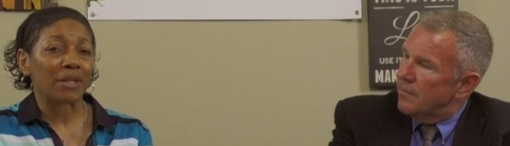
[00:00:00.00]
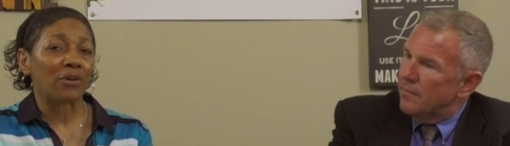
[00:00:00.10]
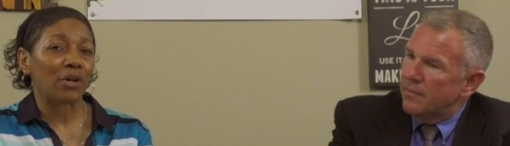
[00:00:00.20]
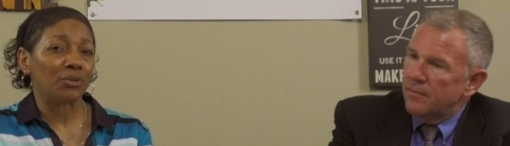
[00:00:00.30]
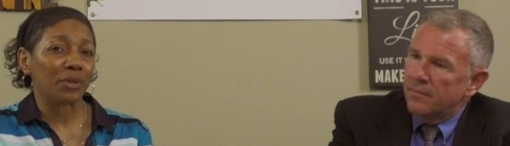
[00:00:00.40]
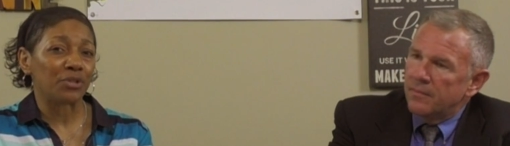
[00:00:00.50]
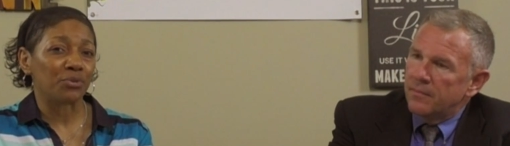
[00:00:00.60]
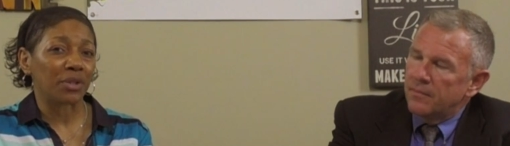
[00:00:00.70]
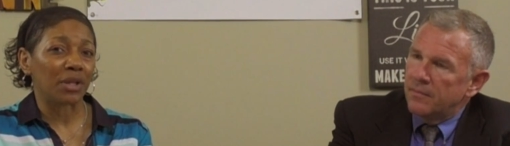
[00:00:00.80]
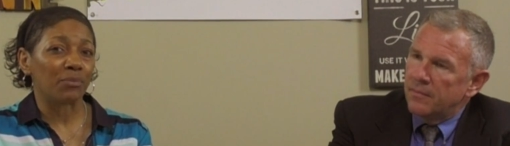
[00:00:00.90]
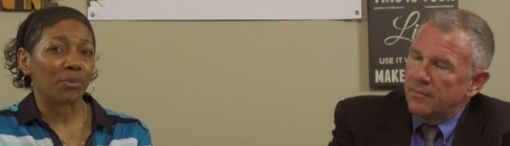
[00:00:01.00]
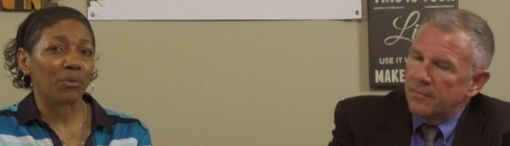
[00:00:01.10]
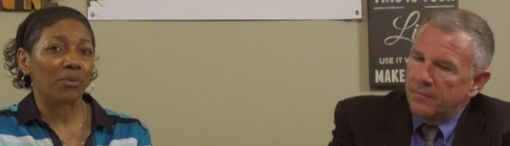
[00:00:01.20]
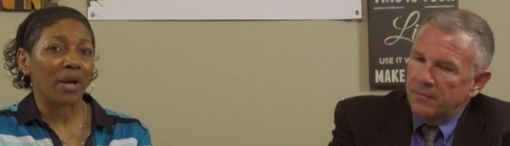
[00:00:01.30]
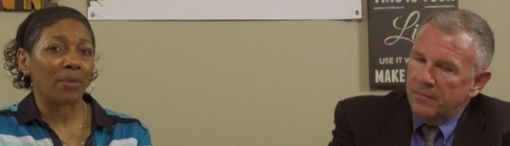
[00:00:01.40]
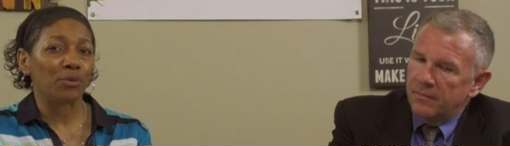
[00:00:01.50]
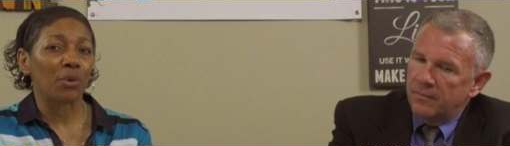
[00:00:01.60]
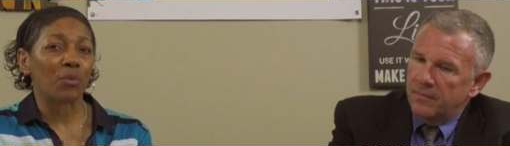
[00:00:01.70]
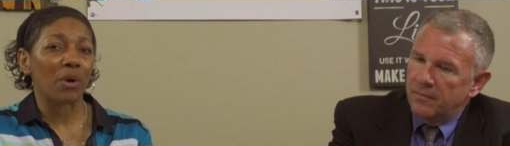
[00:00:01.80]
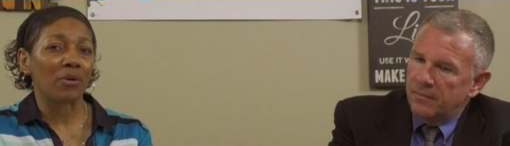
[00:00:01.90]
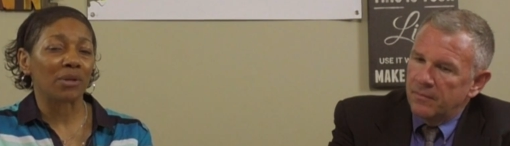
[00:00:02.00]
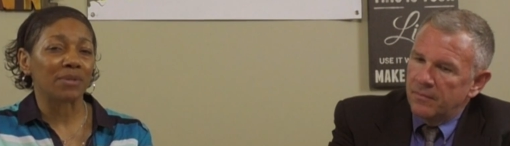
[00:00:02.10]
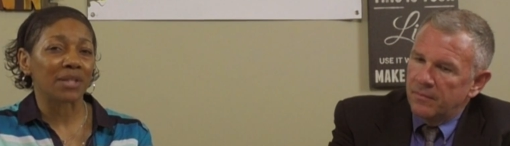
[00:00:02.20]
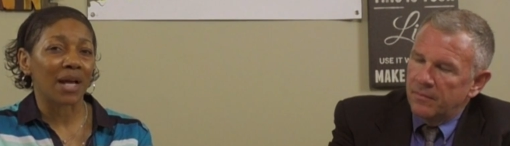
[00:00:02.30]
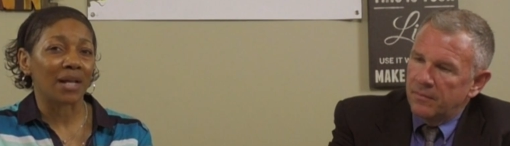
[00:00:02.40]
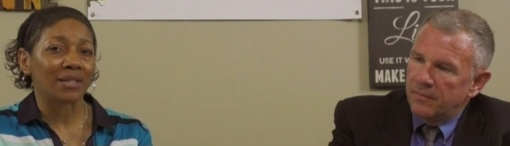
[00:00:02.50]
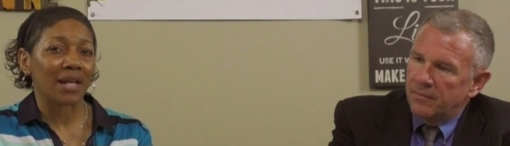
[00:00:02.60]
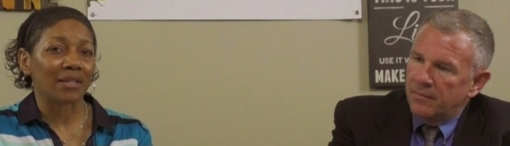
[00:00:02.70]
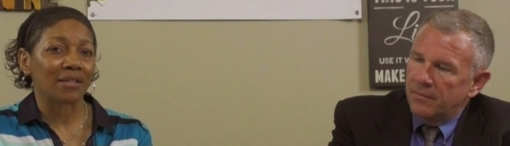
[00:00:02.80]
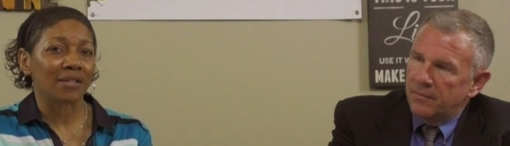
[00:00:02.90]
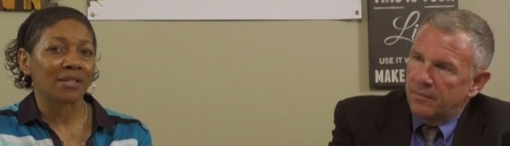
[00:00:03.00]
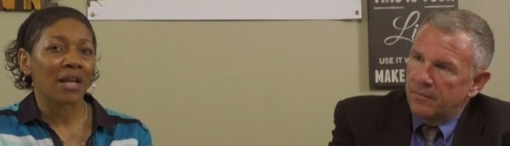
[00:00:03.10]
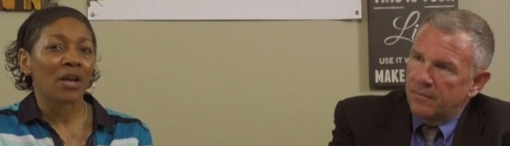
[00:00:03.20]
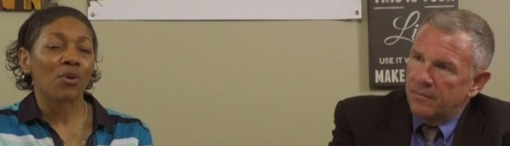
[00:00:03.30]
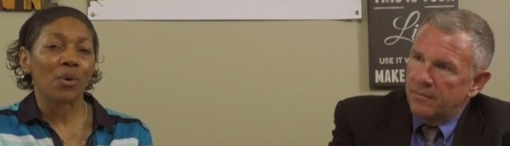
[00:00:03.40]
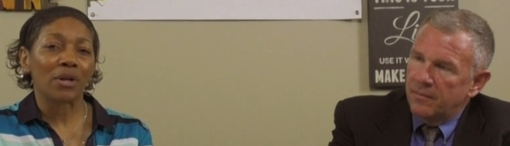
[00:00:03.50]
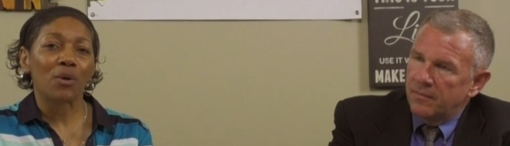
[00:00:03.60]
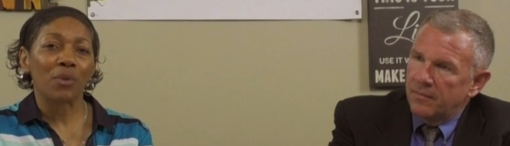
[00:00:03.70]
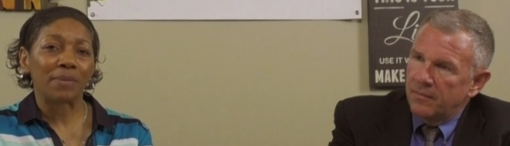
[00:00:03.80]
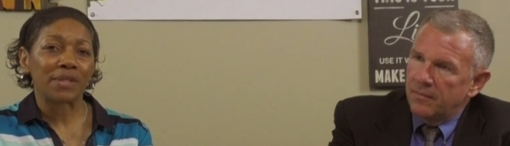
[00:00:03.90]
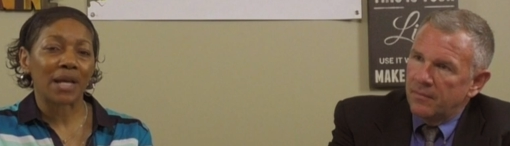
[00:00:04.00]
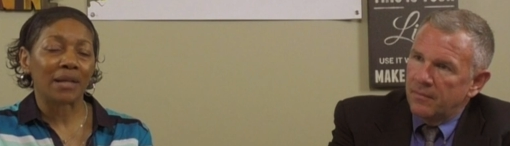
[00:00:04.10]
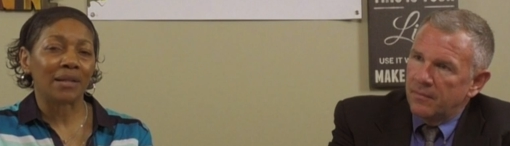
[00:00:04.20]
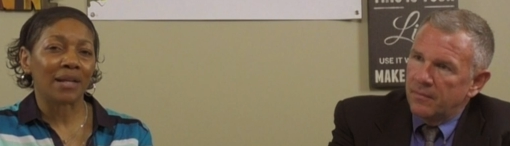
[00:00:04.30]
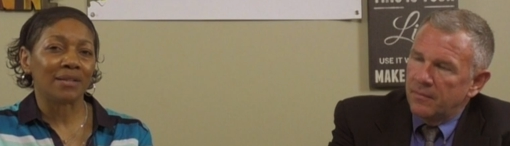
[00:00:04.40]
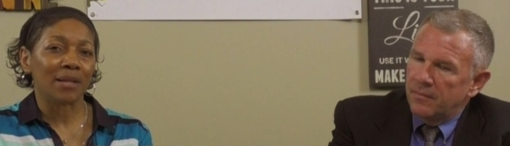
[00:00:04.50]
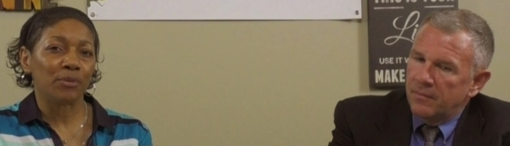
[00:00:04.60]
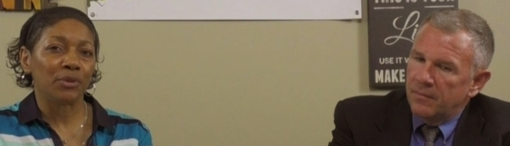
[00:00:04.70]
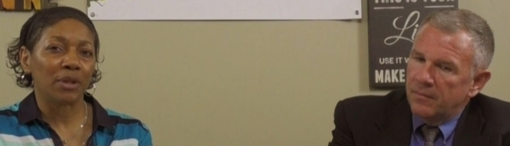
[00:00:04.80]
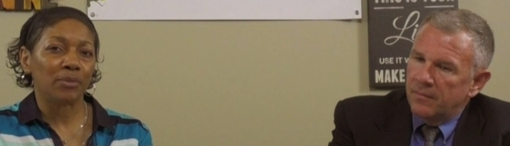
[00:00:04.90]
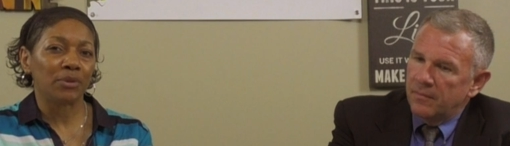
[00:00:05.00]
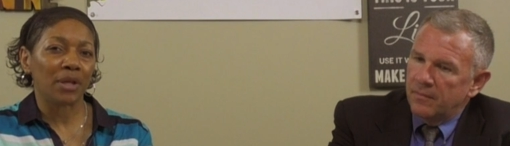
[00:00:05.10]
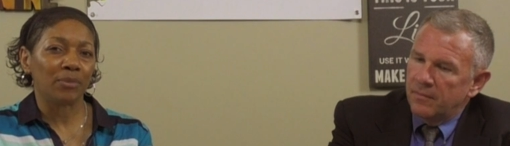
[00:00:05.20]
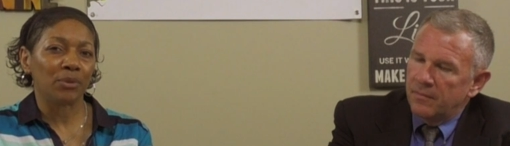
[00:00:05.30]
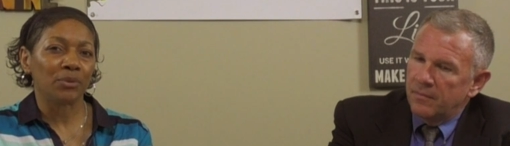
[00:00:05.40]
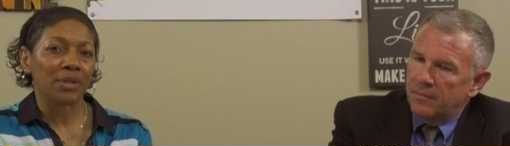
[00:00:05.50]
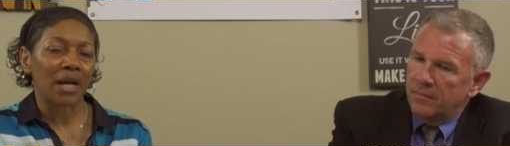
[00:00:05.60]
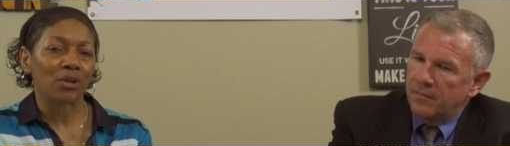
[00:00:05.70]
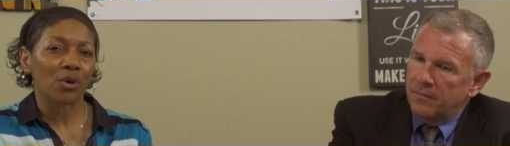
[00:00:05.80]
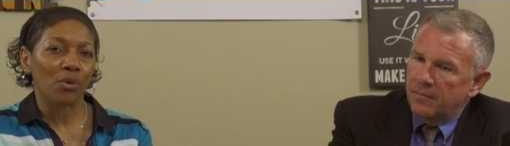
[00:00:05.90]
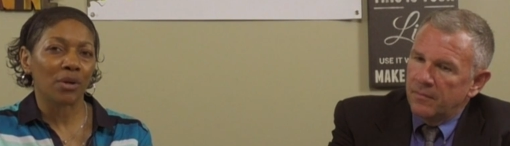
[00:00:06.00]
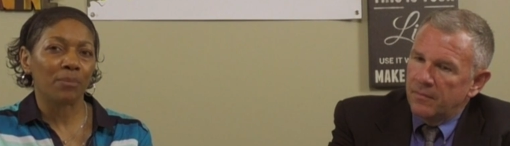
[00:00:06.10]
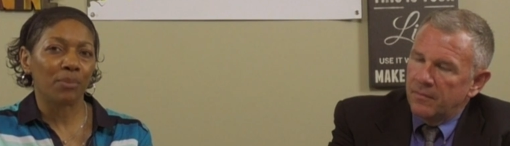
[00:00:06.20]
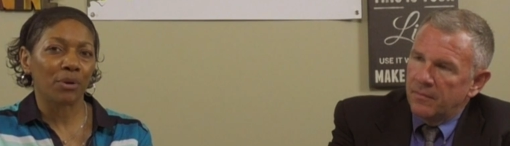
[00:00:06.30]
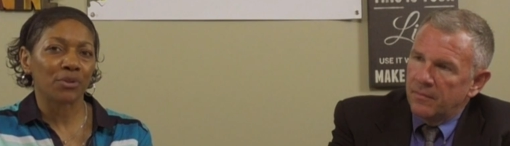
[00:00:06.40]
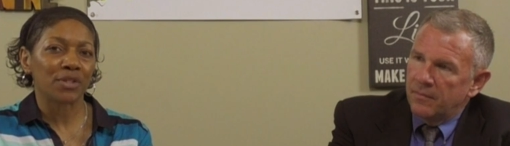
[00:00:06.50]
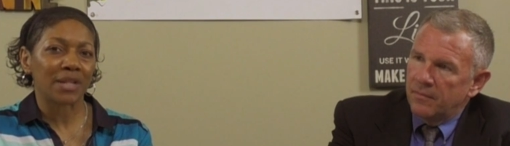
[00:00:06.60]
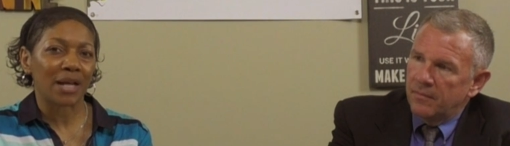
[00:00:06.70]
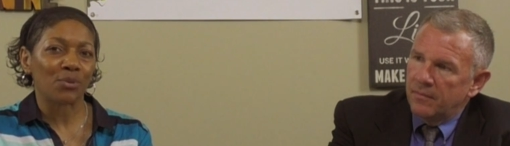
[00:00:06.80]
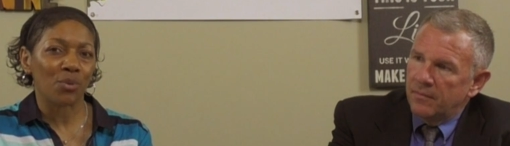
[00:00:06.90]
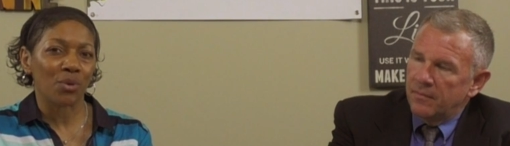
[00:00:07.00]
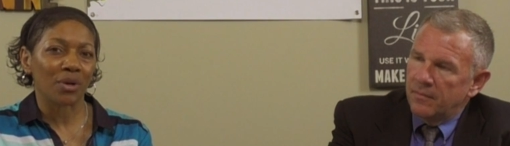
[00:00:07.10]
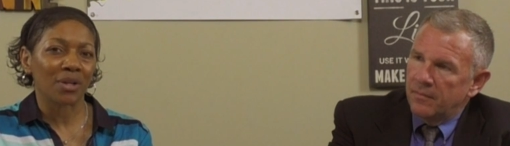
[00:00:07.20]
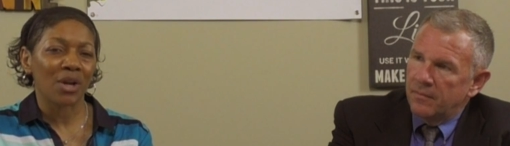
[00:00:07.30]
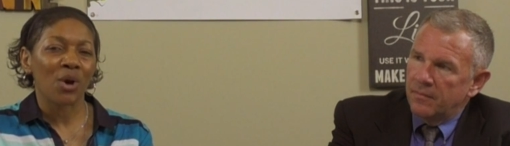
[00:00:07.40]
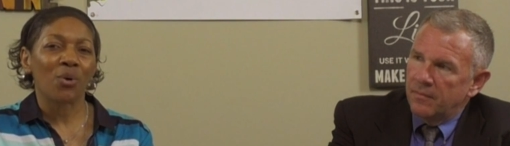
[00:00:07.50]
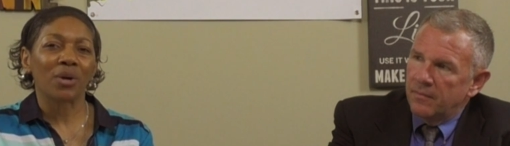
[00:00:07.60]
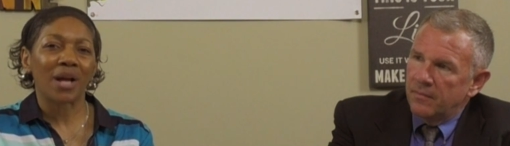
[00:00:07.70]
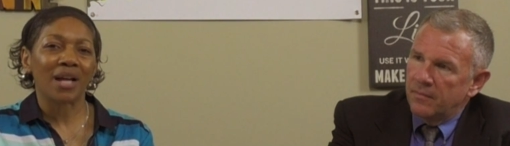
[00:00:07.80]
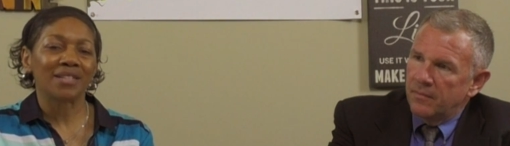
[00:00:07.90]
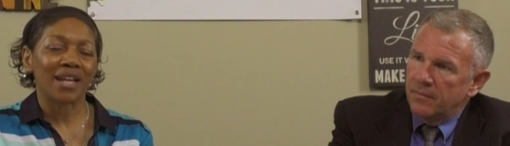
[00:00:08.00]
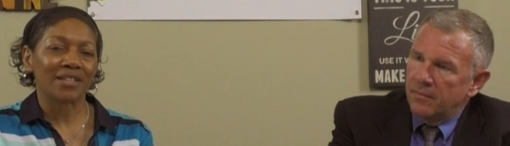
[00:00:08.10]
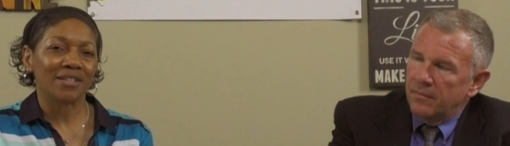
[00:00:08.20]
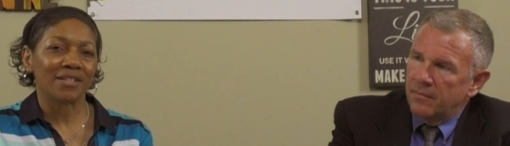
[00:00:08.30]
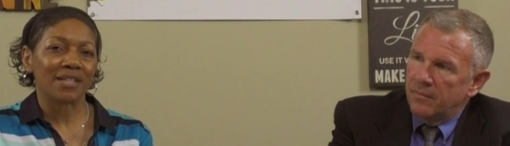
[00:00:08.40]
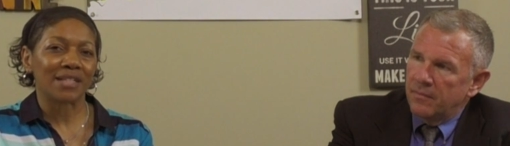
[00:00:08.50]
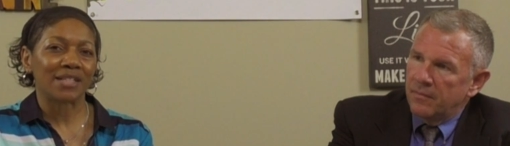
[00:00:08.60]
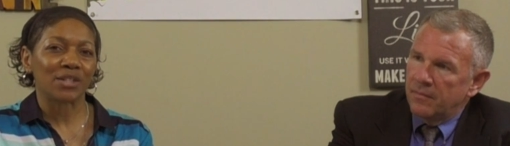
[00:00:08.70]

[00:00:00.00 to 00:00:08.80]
Speaker 1: about our underage drinking program, you are welcome to contact us. Go on our website at www.cocaberks.org or contact us at